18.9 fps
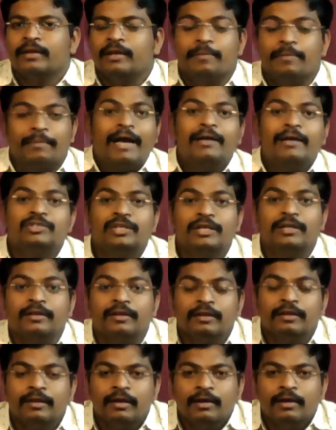
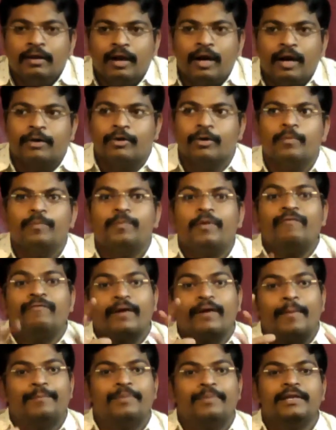Imagine a group
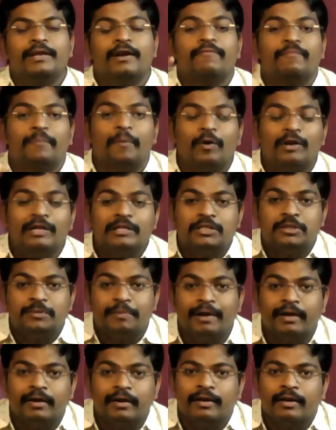of company of
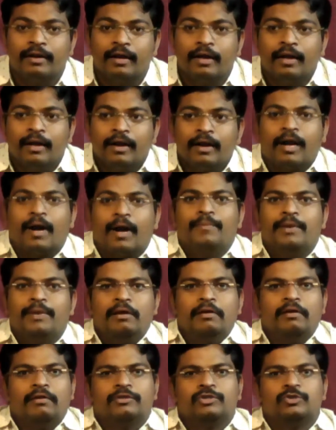policemen
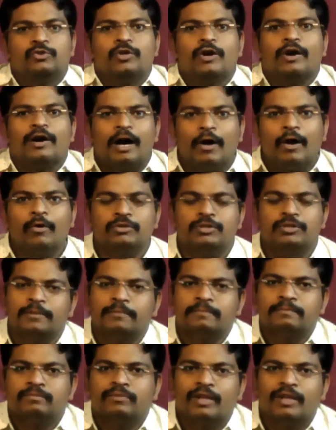coming to your house
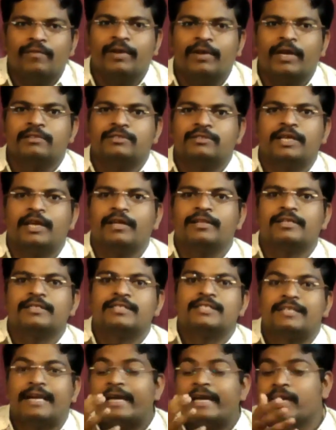we can say the
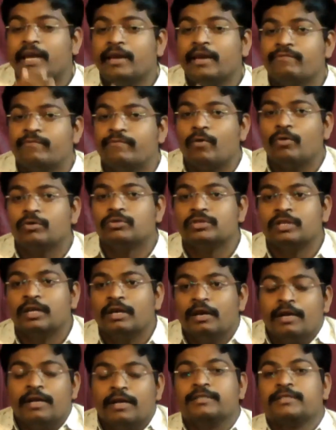striking force
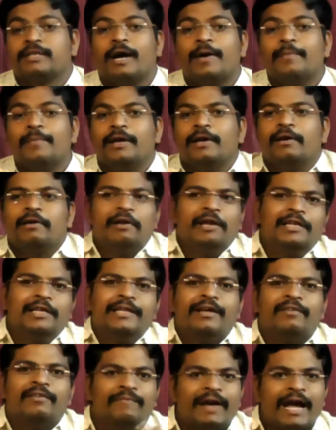is coming in
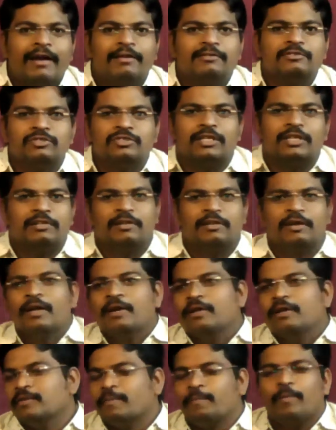their vans and
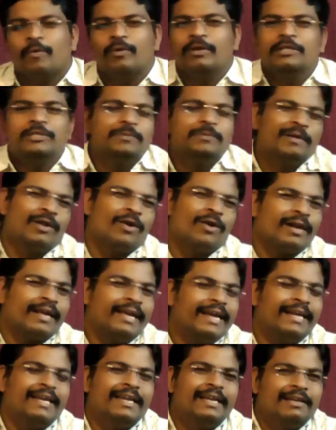the policemen are
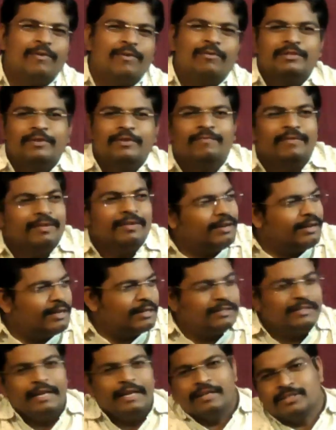getting down the van
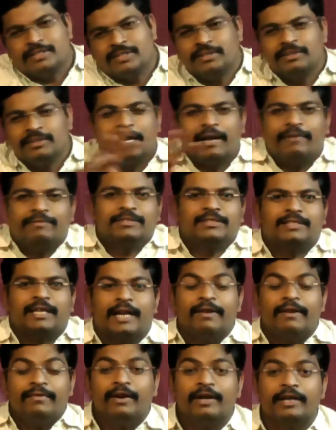and they, they have
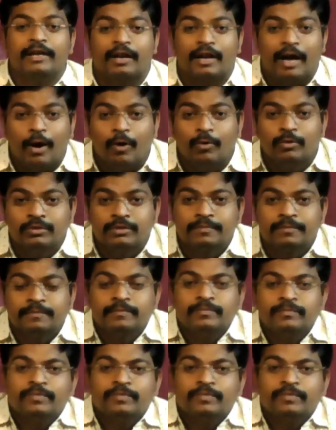surrendered your house.